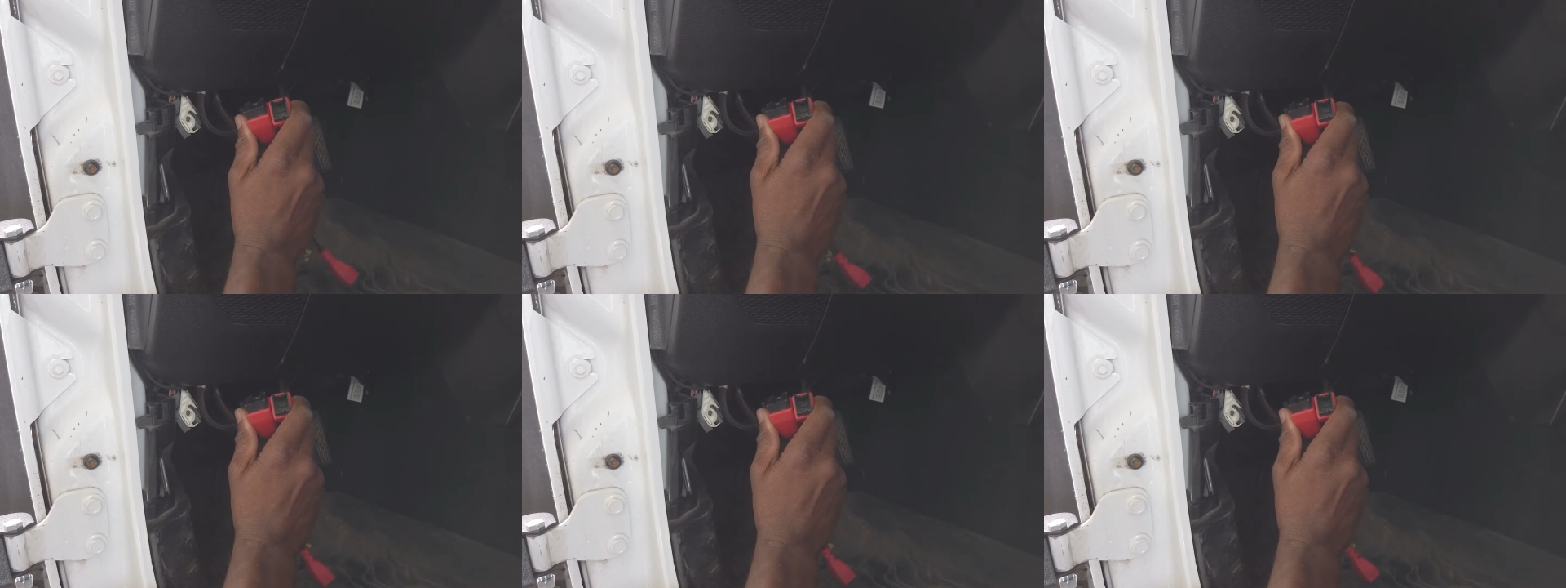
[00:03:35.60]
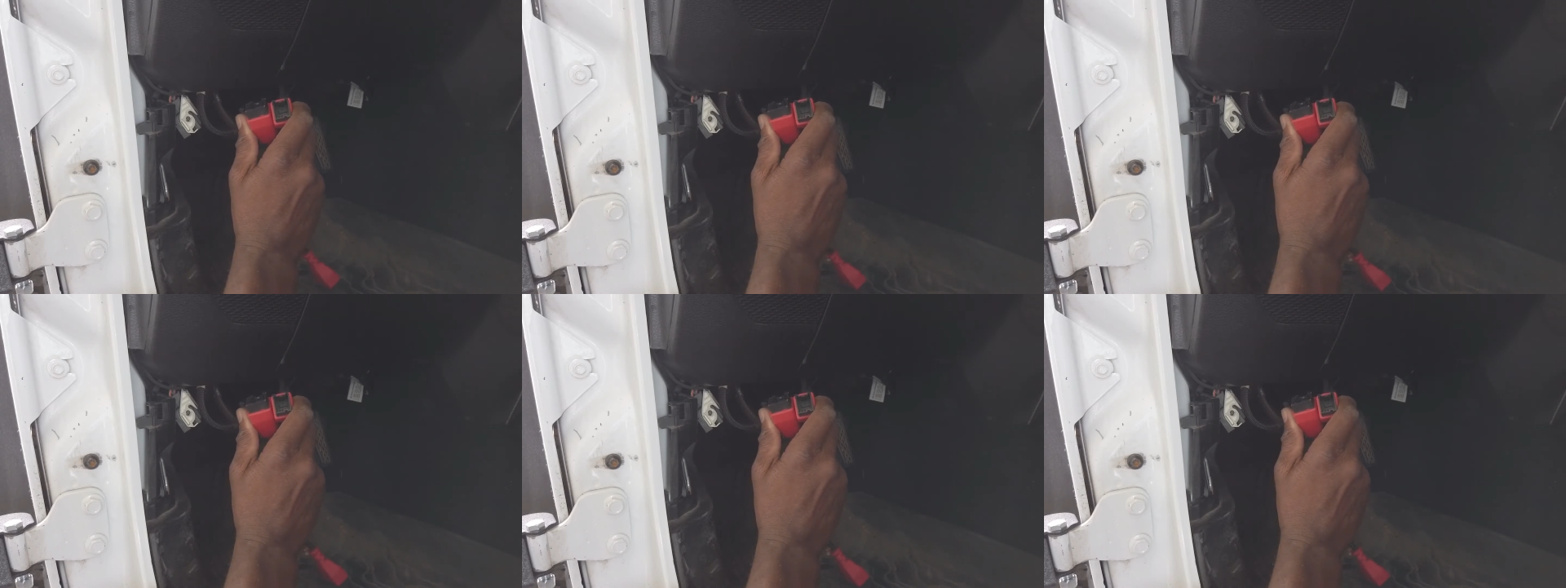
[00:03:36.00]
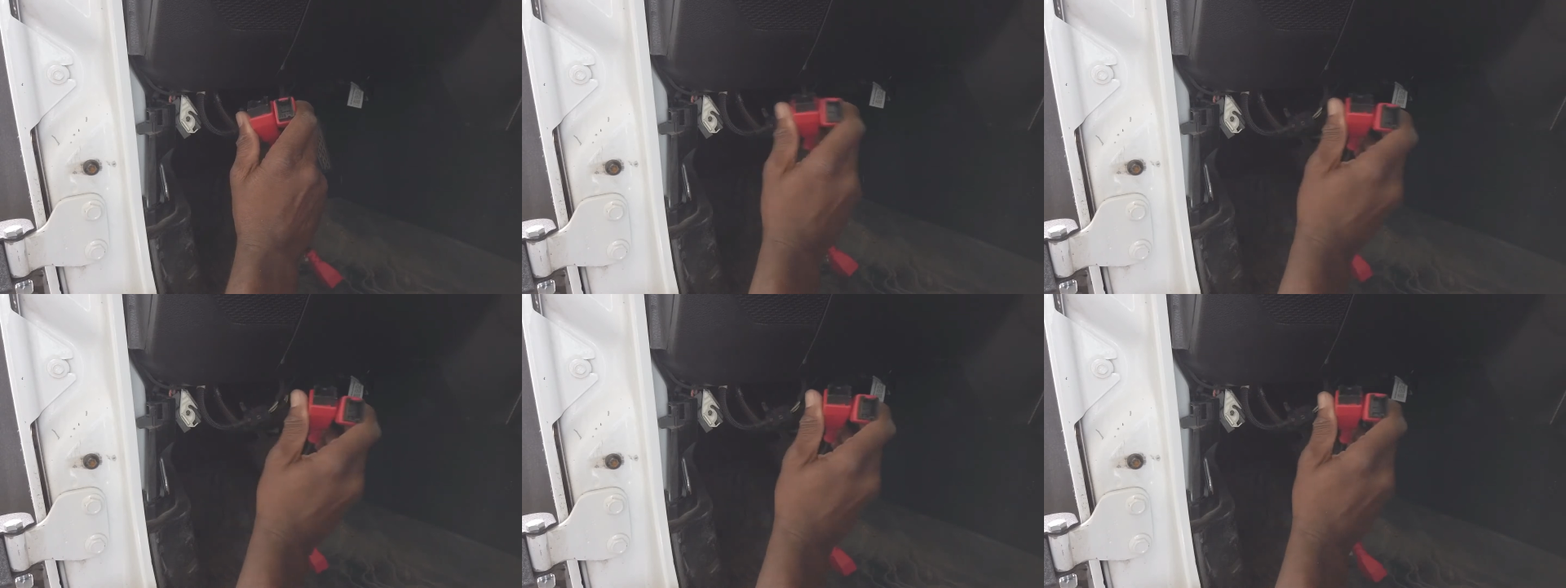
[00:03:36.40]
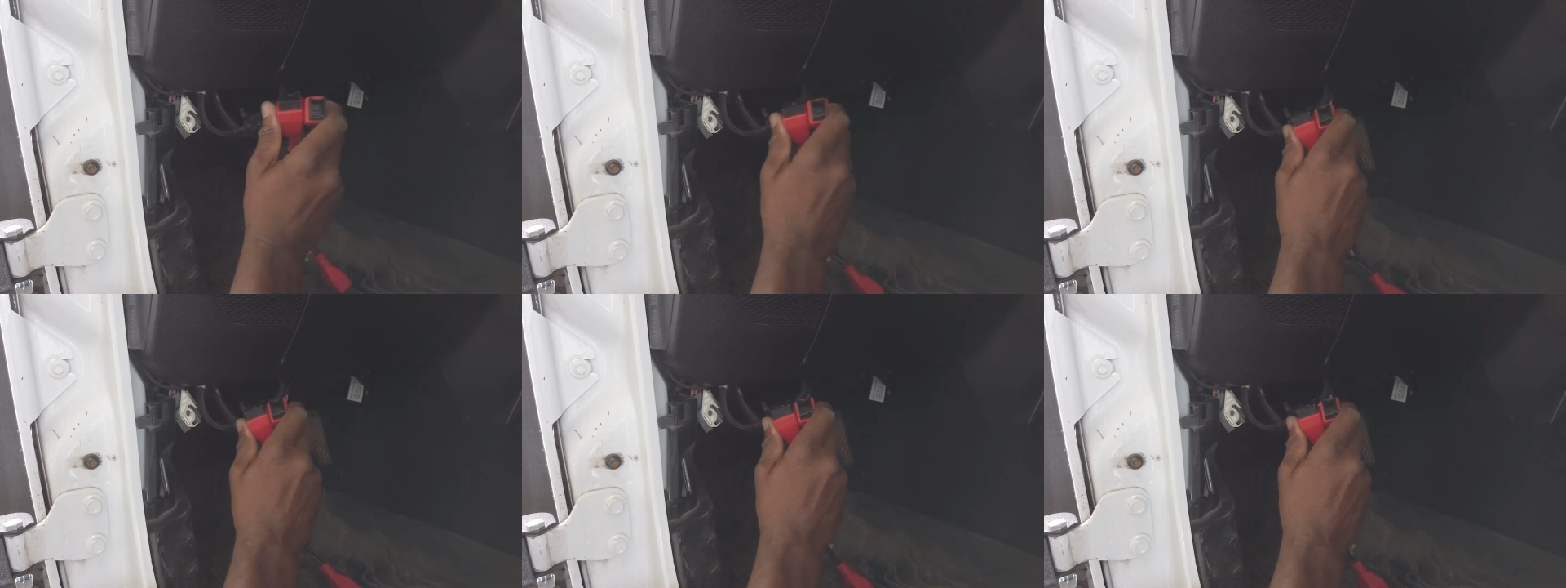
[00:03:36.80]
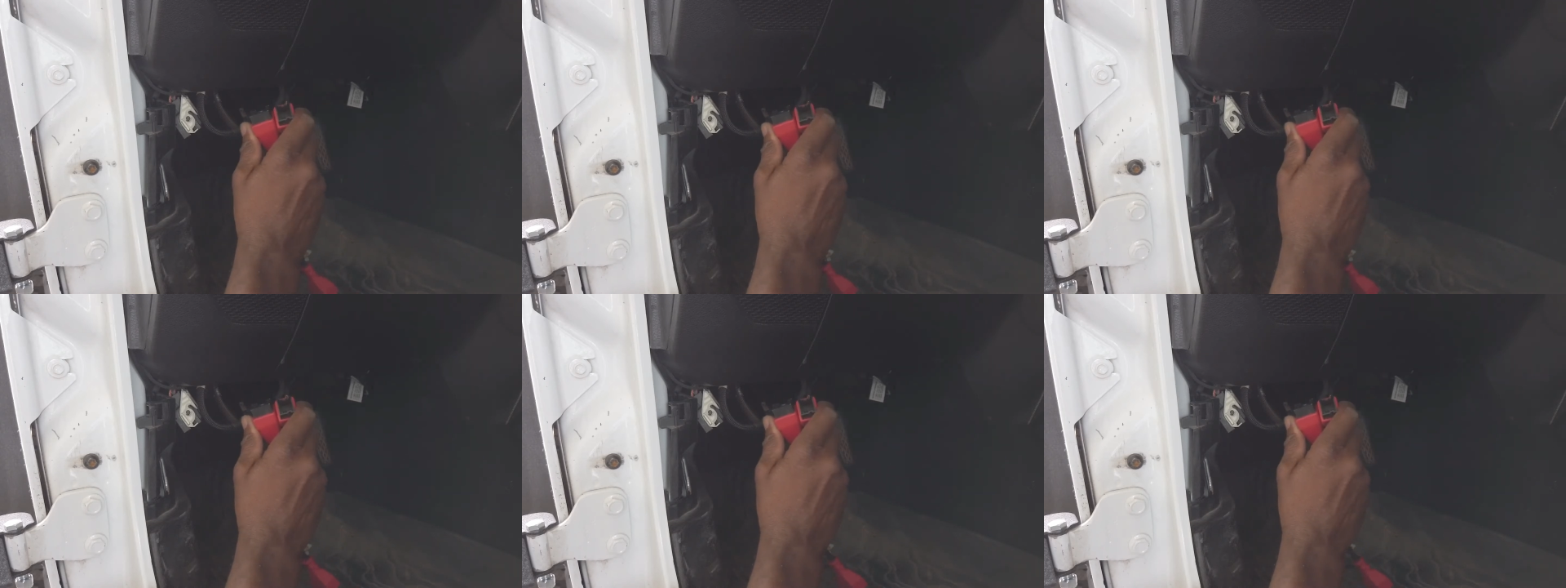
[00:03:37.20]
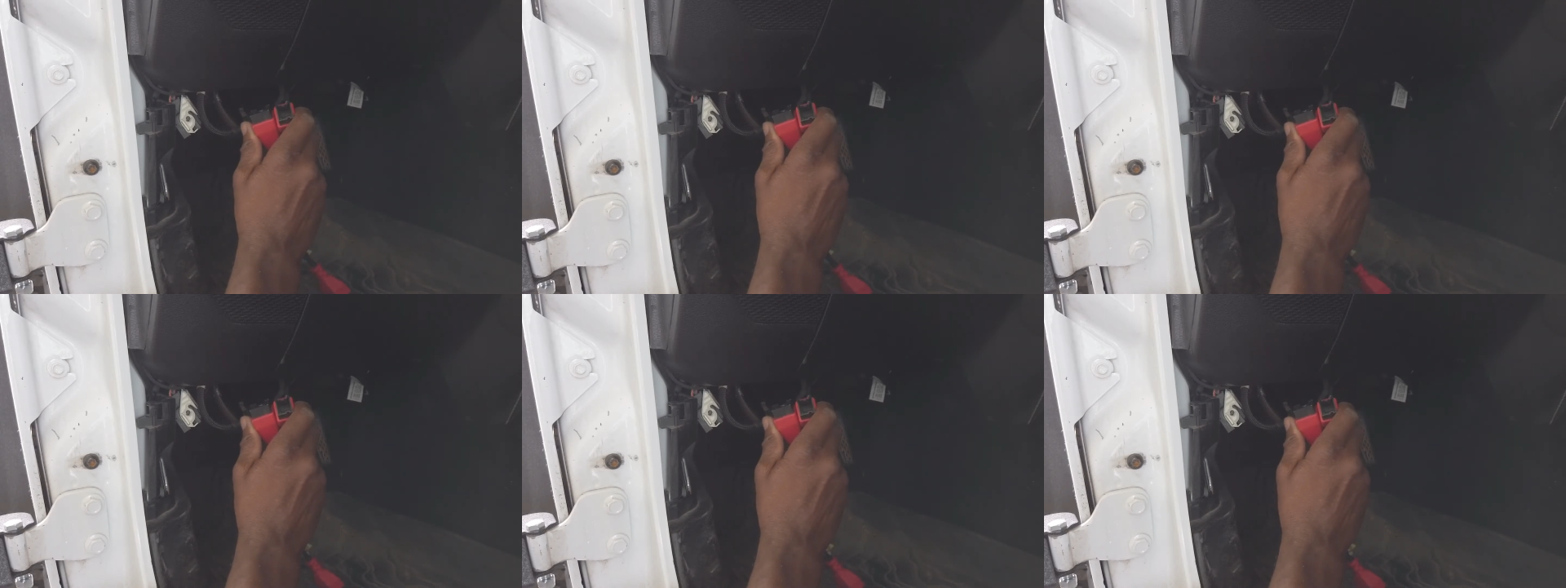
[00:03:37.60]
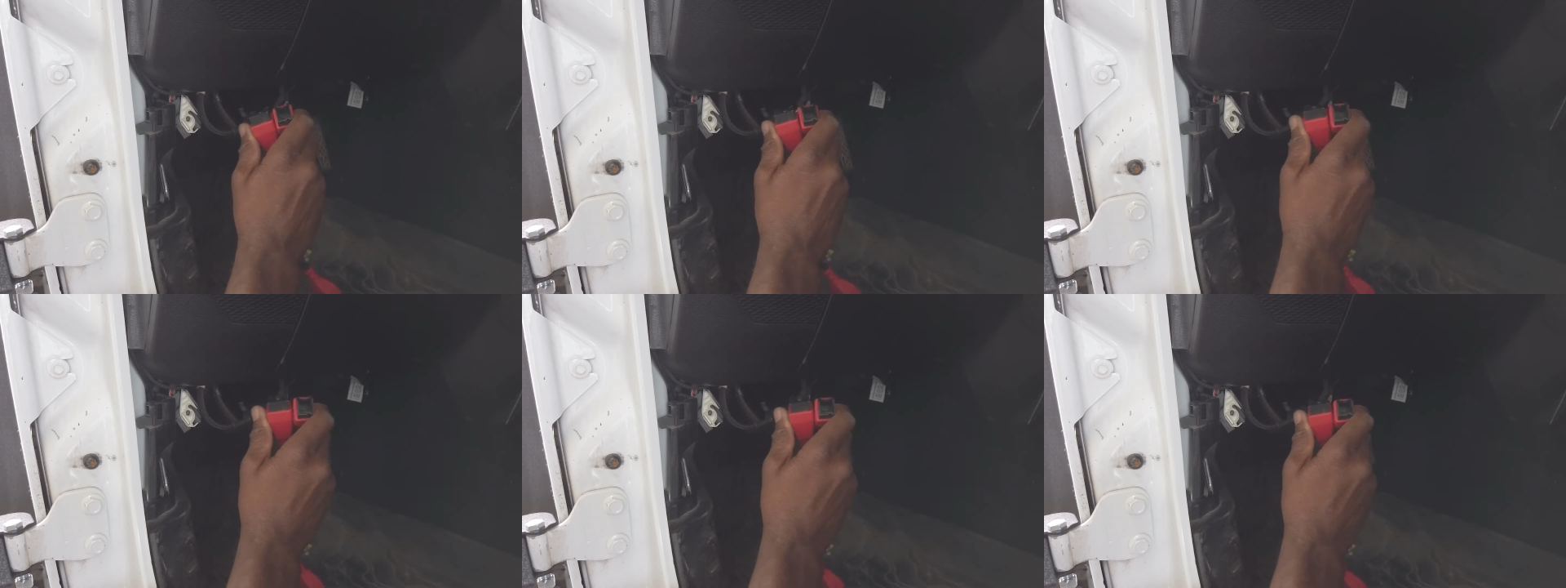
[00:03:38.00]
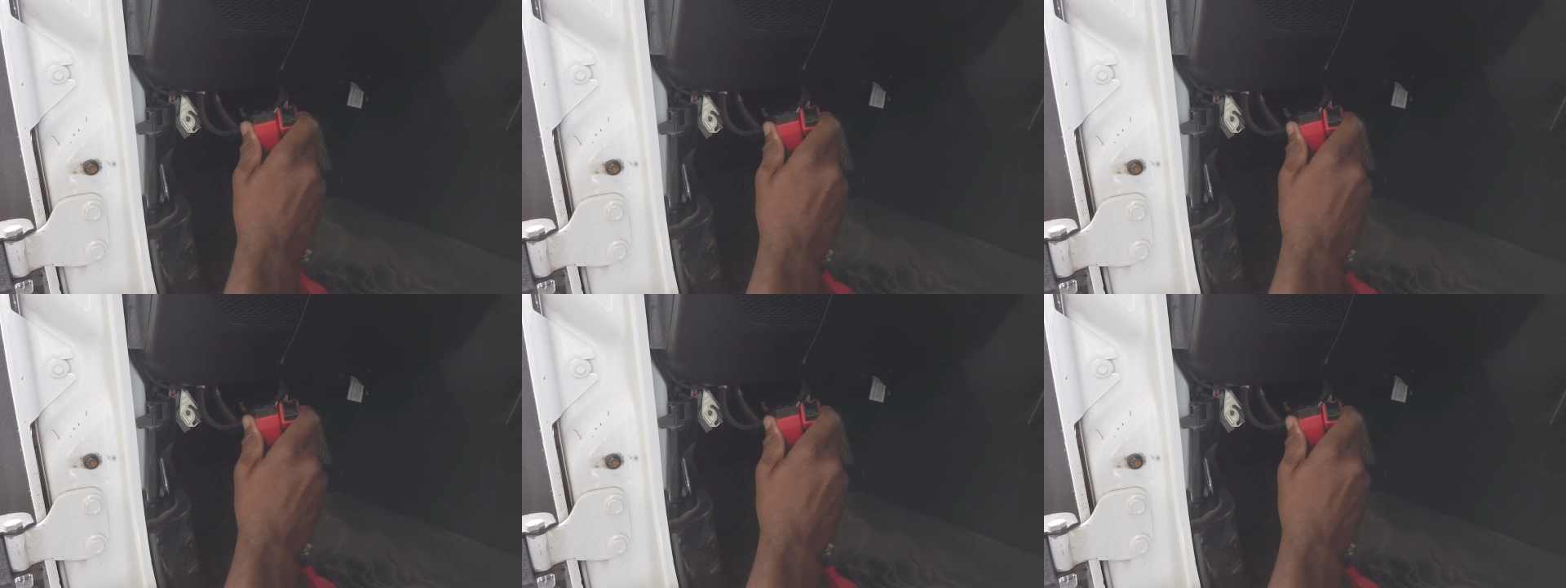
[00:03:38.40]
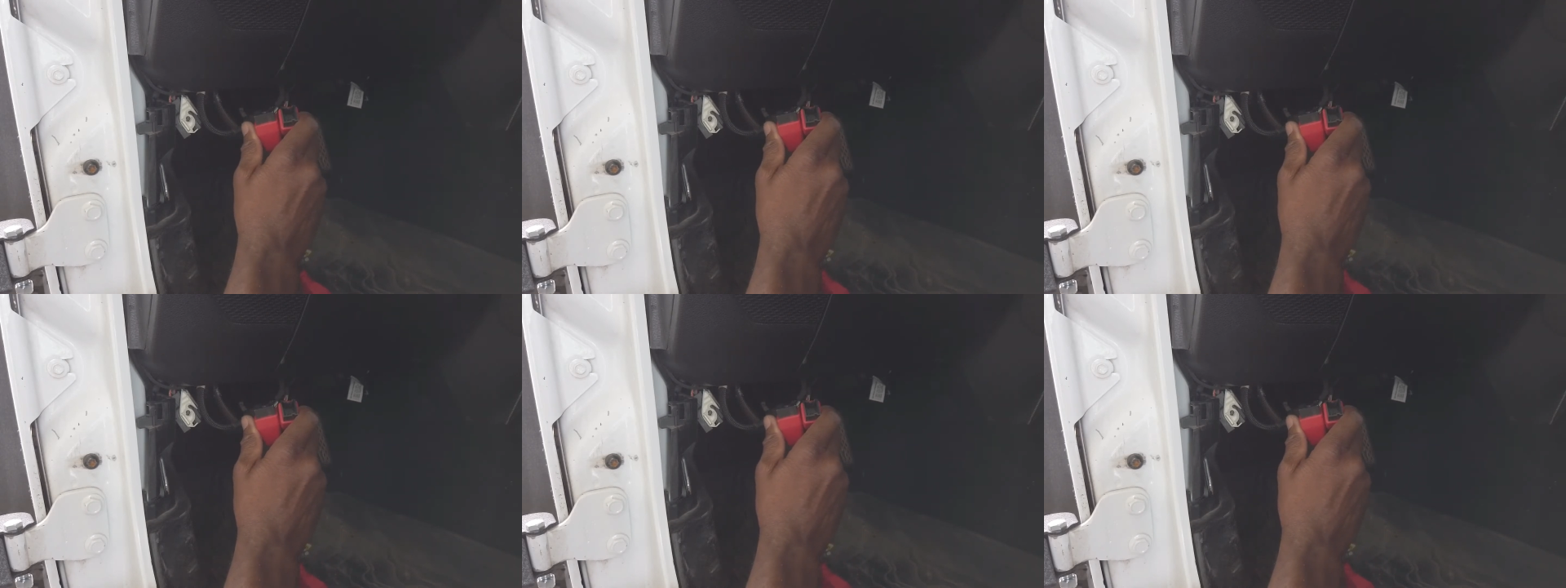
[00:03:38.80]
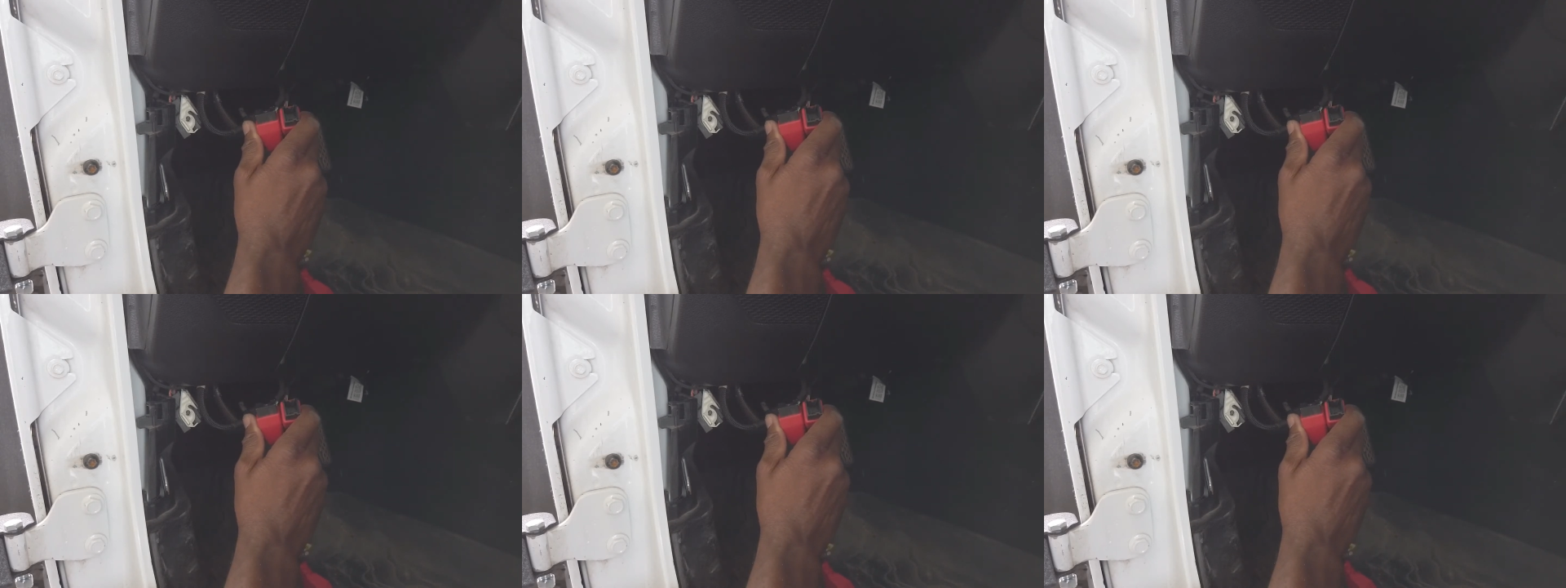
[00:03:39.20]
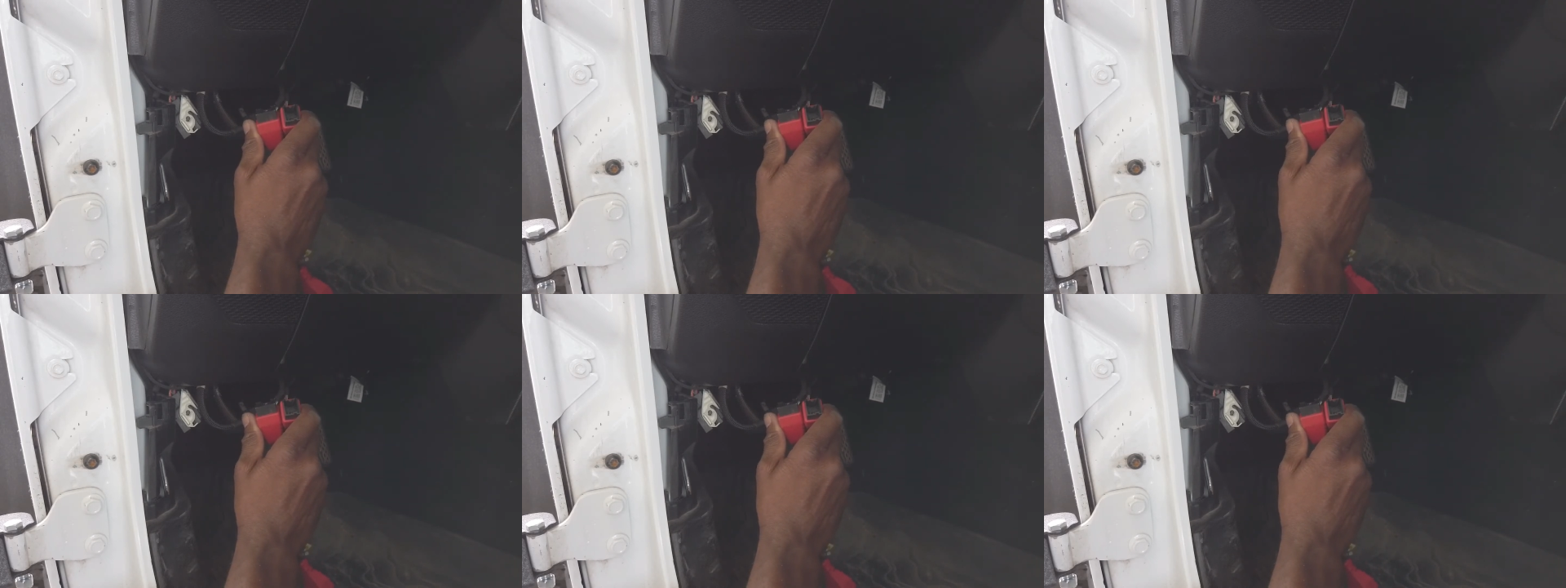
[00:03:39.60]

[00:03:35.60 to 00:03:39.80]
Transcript: Nobody's mouth can be seen.